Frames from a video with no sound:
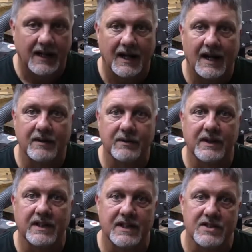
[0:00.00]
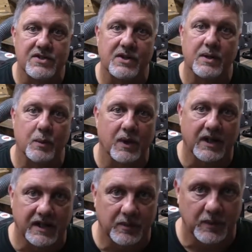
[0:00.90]
I really enjoy
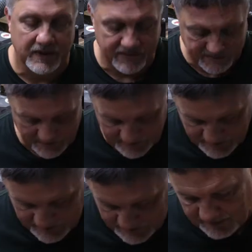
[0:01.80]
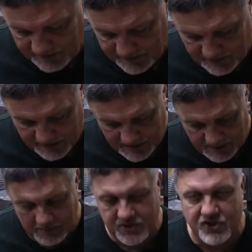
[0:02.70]
working with.
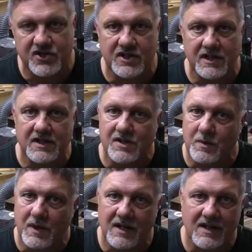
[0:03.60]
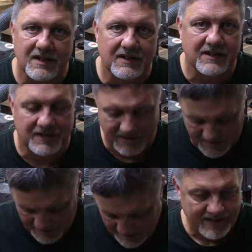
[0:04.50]
It machines well.
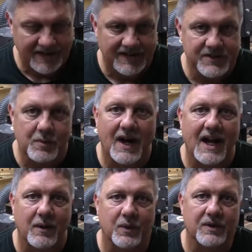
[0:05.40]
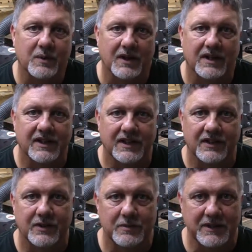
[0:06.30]
It's why I woodwork, you
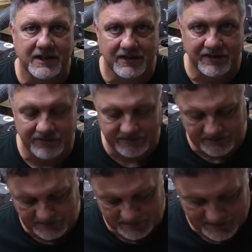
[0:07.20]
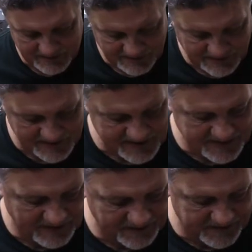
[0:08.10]
know, because this
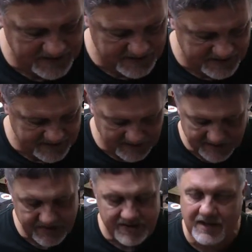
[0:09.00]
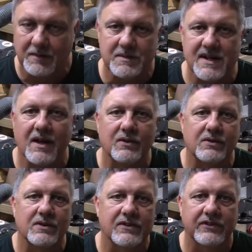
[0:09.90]
stuff it just comes out
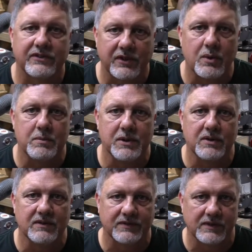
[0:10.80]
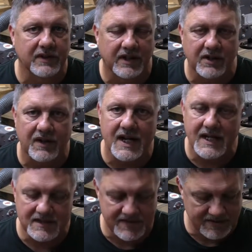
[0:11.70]
so beautiful. The
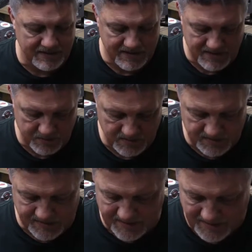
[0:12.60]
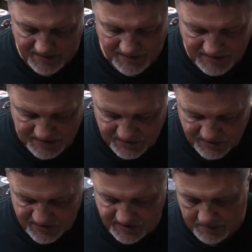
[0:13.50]
grains in these woods
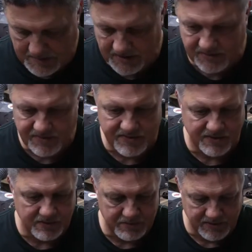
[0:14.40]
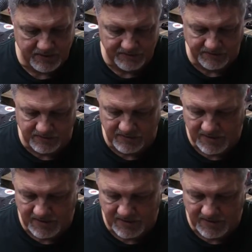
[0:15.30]
just come out so beautiful.